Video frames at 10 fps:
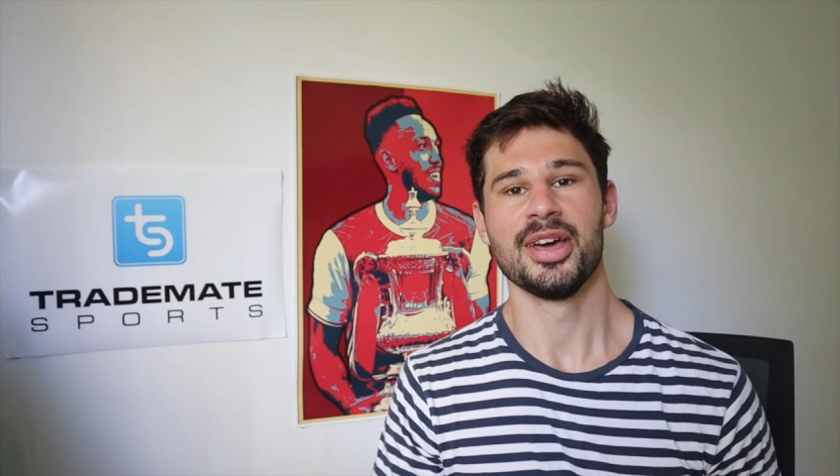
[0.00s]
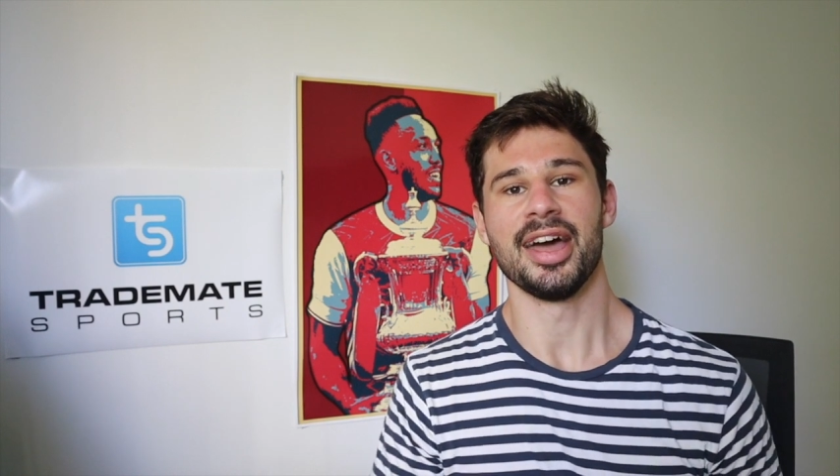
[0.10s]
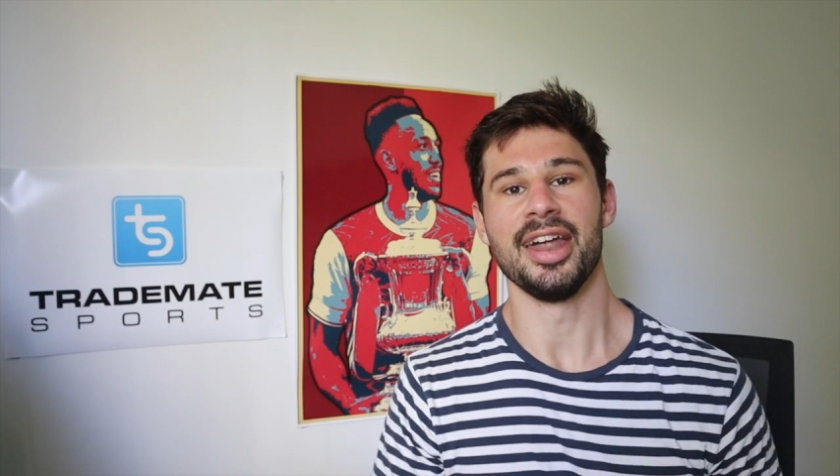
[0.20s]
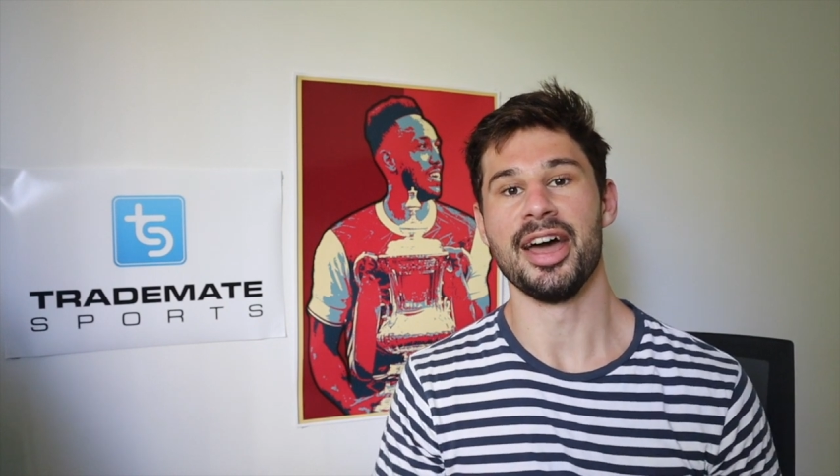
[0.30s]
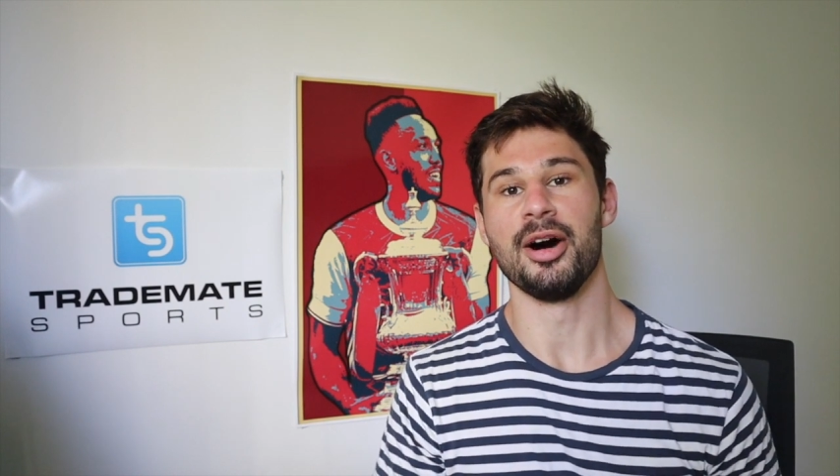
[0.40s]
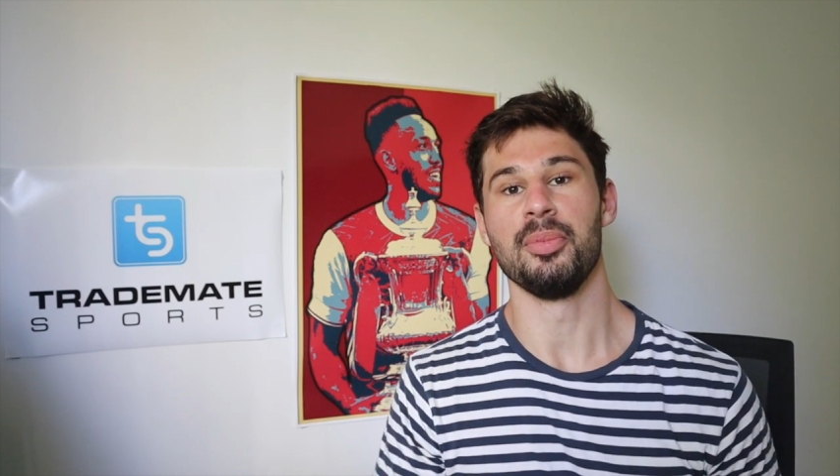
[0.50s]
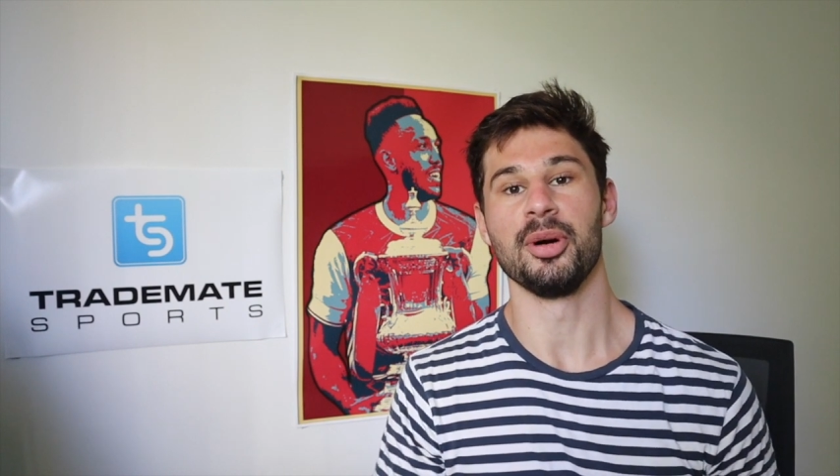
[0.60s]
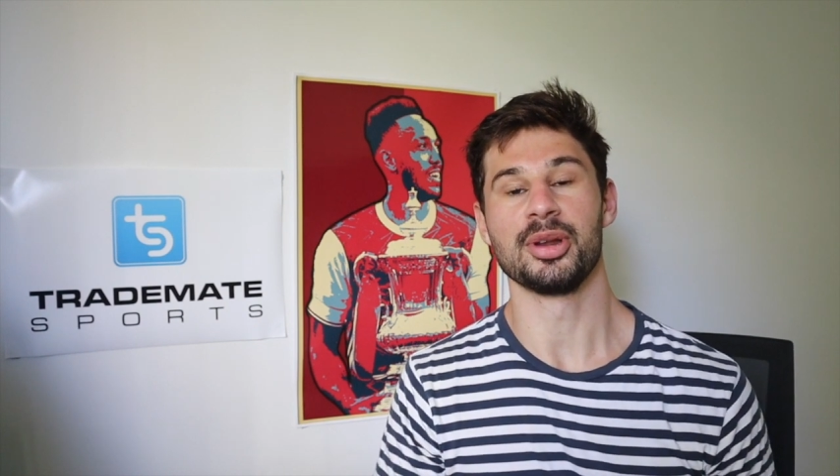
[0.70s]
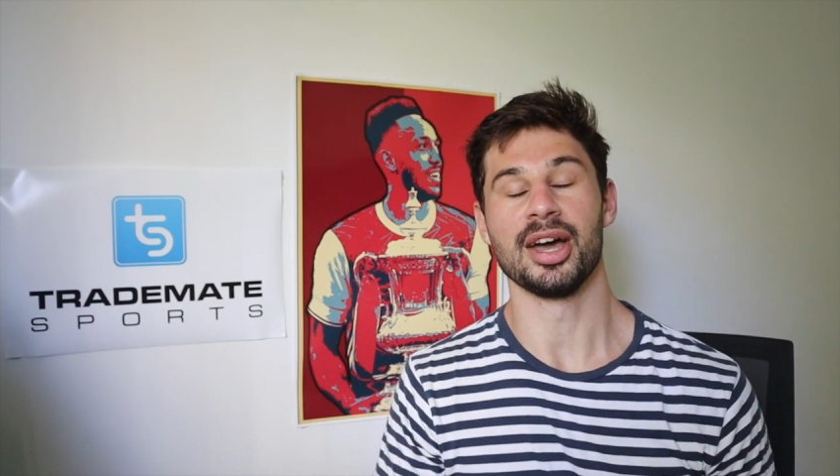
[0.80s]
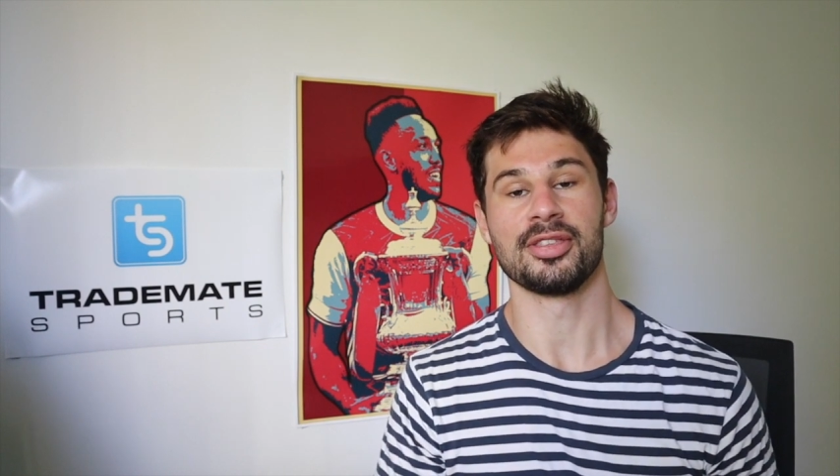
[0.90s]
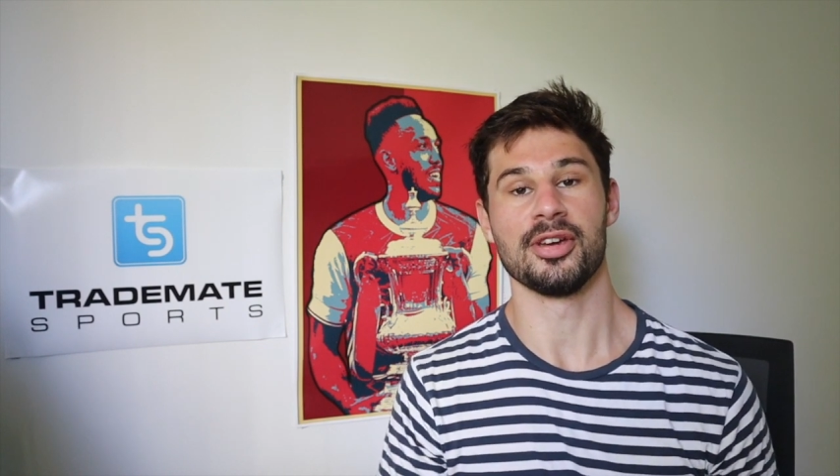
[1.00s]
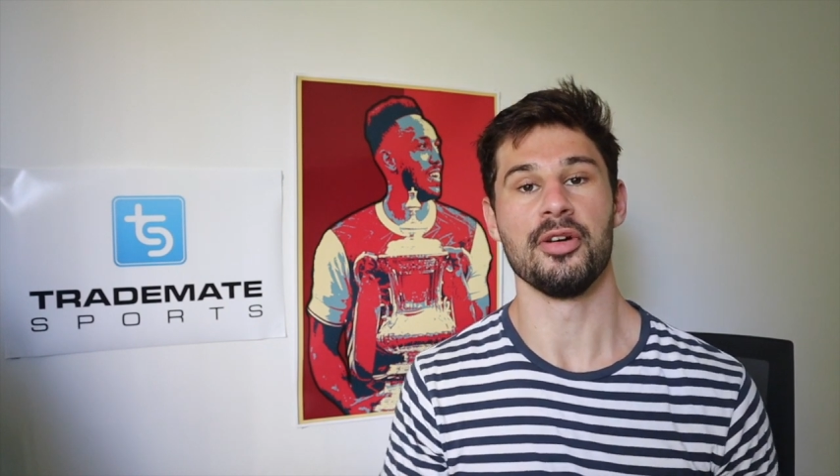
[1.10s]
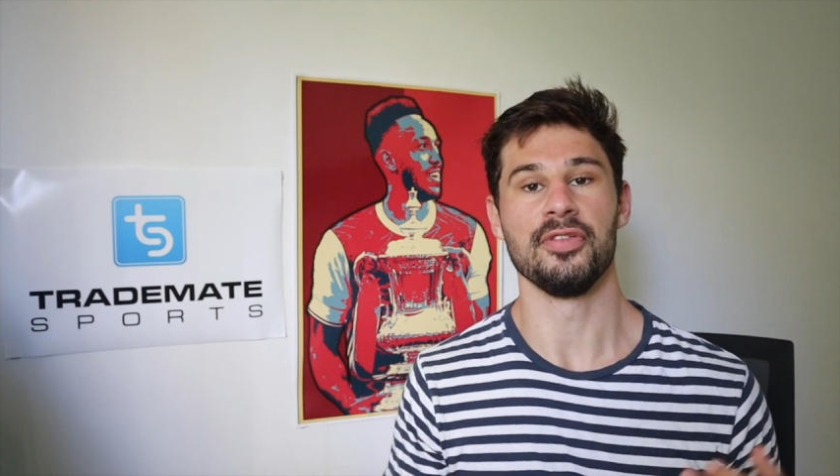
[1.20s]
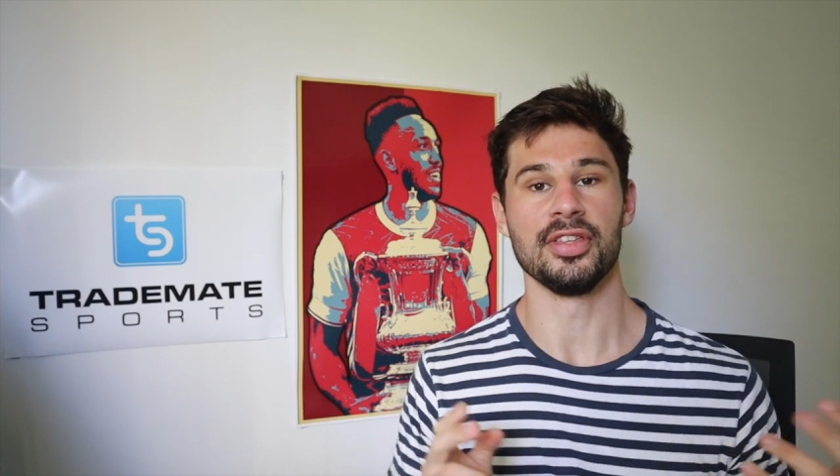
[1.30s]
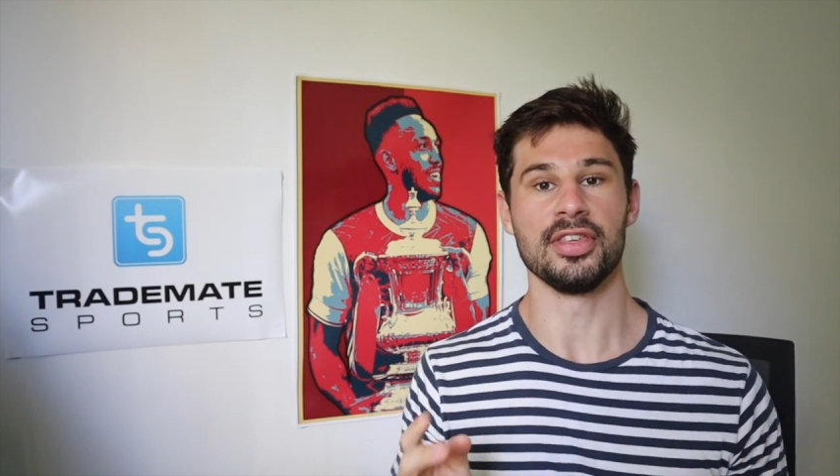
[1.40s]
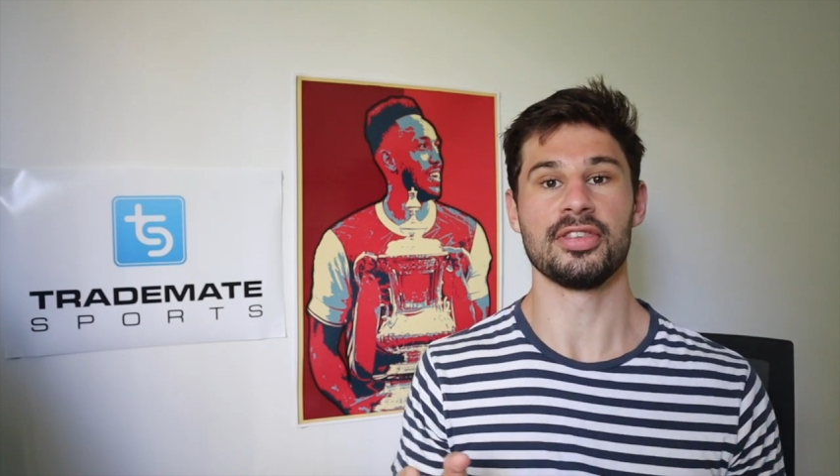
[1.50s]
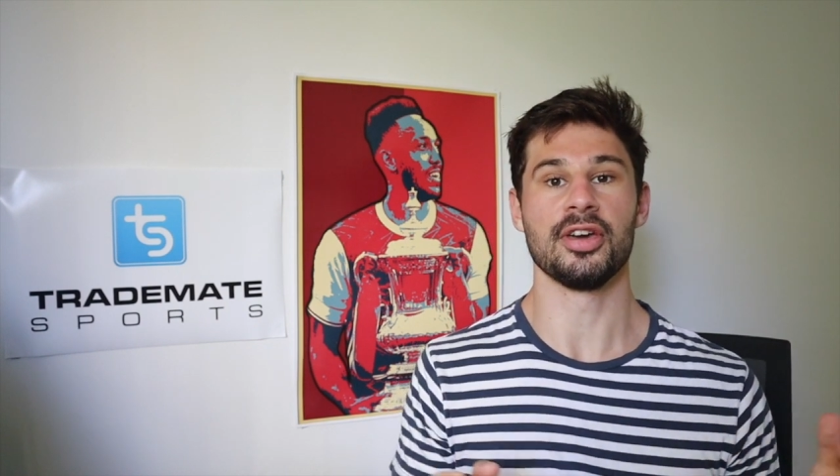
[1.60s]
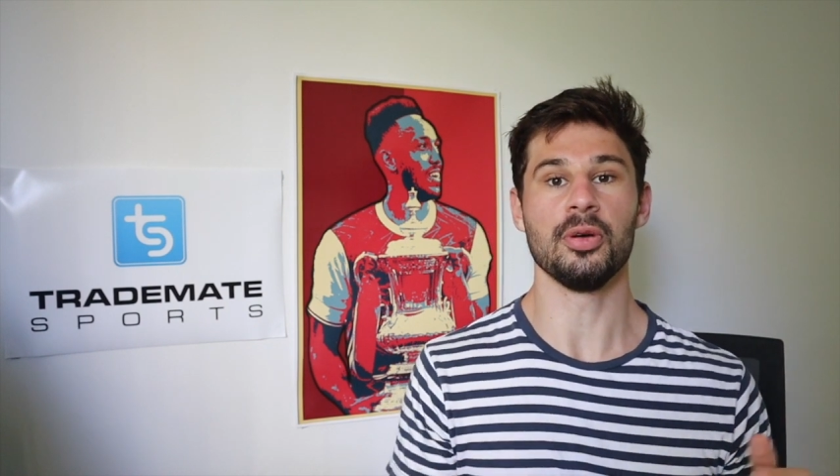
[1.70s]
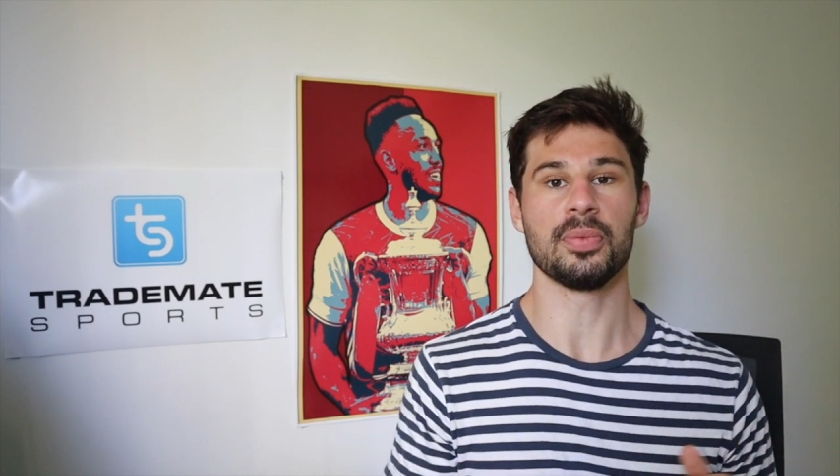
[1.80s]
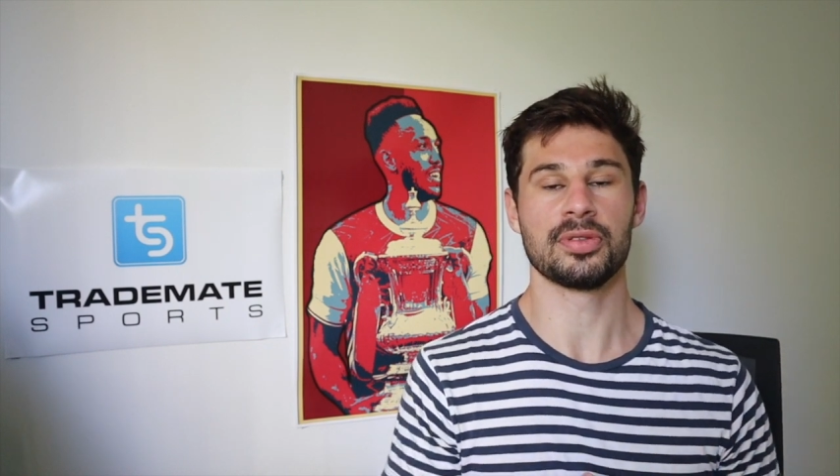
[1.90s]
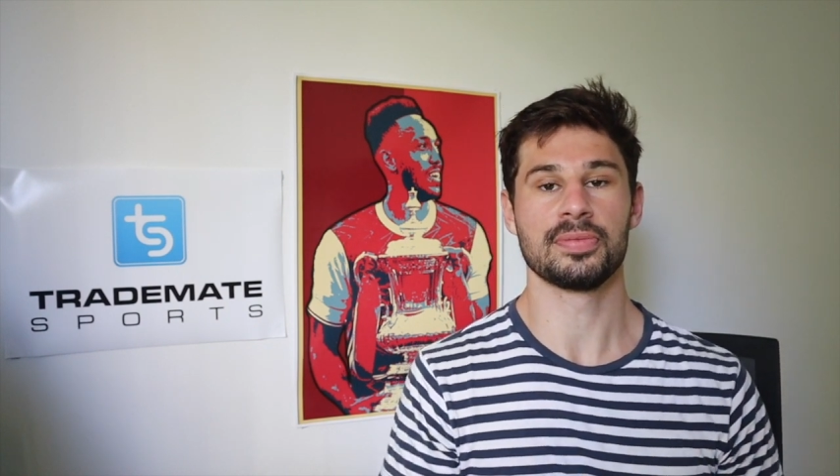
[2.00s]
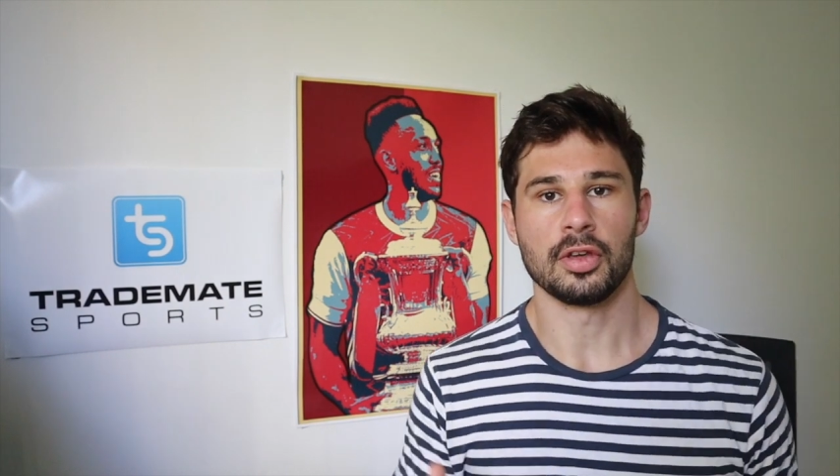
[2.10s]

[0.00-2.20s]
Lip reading: an hour podcast, so hopefully this helps.